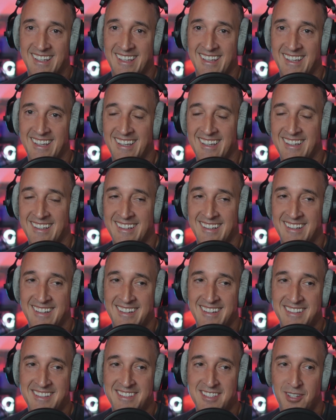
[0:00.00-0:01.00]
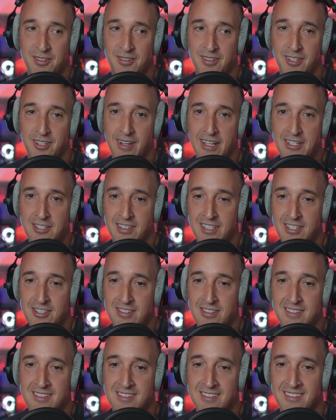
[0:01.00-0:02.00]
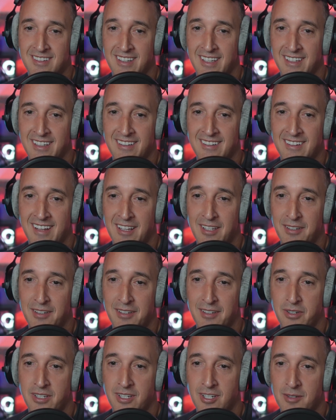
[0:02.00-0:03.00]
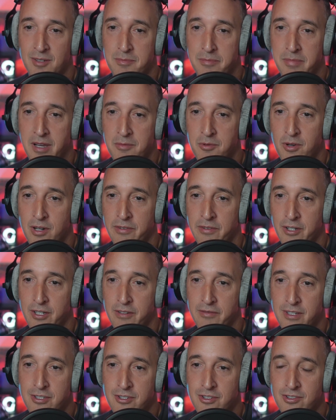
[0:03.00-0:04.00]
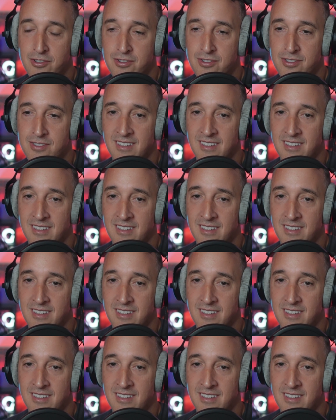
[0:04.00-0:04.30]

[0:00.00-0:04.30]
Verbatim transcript: And so, congratulations. And I look forward to hearing about more of your adventures.